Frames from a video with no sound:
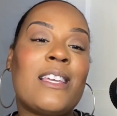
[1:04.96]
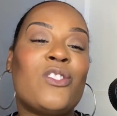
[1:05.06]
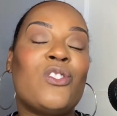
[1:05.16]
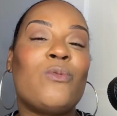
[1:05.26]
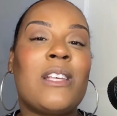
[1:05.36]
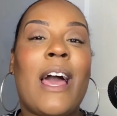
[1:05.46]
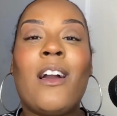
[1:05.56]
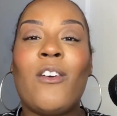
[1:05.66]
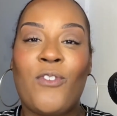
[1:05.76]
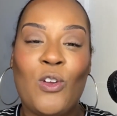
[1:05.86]
is to take
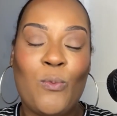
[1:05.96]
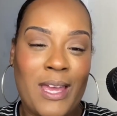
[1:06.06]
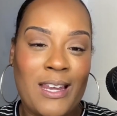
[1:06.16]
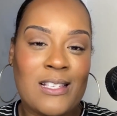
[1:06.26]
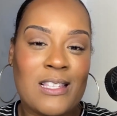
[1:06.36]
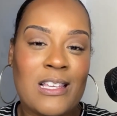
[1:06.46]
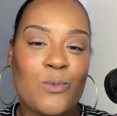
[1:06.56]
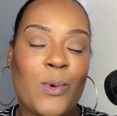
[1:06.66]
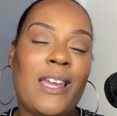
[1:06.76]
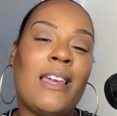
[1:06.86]
a few minutes this
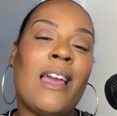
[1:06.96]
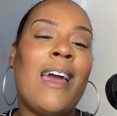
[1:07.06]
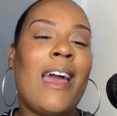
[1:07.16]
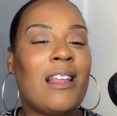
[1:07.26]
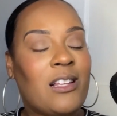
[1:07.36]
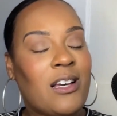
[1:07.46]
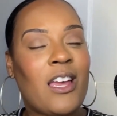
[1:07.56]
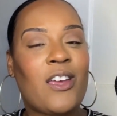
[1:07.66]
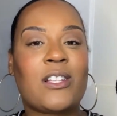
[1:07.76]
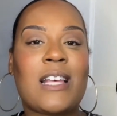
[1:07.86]
week and look
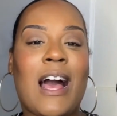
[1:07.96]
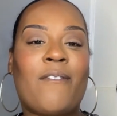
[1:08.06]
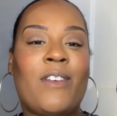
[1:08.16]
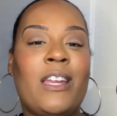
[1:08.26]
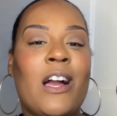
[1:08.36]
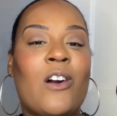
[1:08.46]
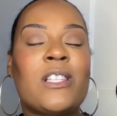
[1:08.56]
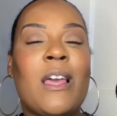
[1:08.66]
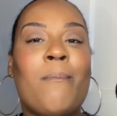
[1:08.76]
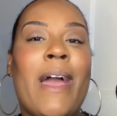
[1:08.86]
at your top videos
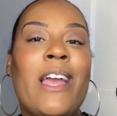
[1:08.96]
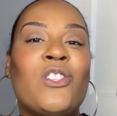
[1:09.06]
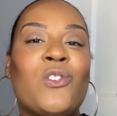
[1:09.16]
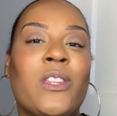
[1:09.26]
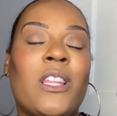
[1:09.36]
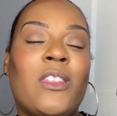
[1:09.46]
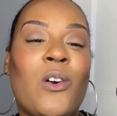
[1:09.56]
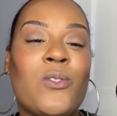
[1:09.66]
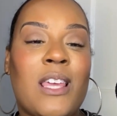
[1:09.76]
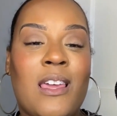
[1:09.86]
and make sure that
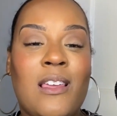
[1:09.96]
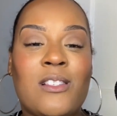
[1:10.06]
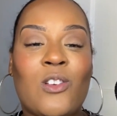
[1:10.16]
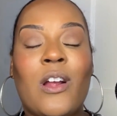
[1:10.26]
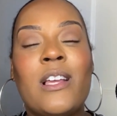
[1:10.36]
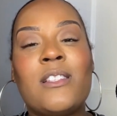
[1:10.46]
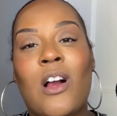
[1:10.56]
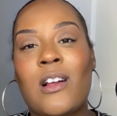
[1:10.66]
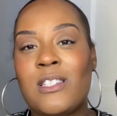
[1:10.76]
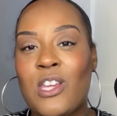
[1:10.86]
those end screens
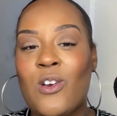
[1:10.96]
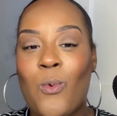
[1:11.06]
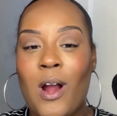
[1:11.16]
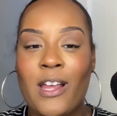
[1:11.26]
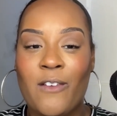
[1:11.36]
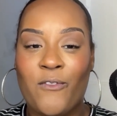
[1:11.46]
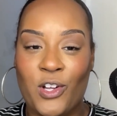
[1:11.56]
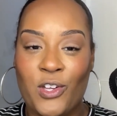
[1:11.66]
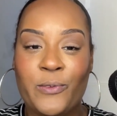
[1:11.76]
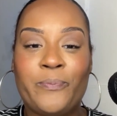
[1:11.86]
are still working for
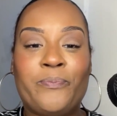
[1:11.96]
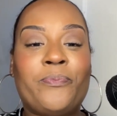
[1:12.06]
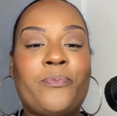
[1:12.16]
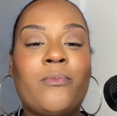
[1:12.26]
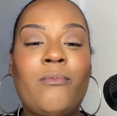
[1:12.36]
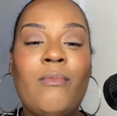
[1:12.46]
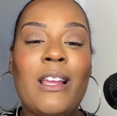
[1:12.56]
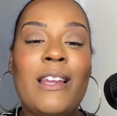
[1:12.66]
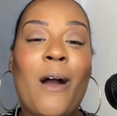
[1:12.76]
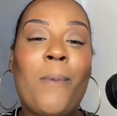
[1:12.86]
you.
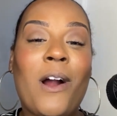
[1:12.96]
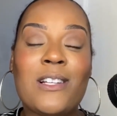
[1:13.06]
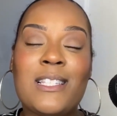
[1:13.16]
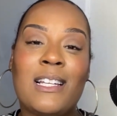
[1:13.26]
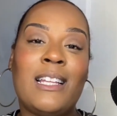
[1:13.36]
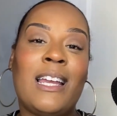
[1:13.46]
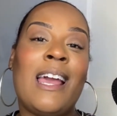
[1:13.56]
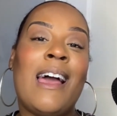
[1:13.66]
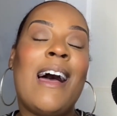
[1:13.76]
Now, personally,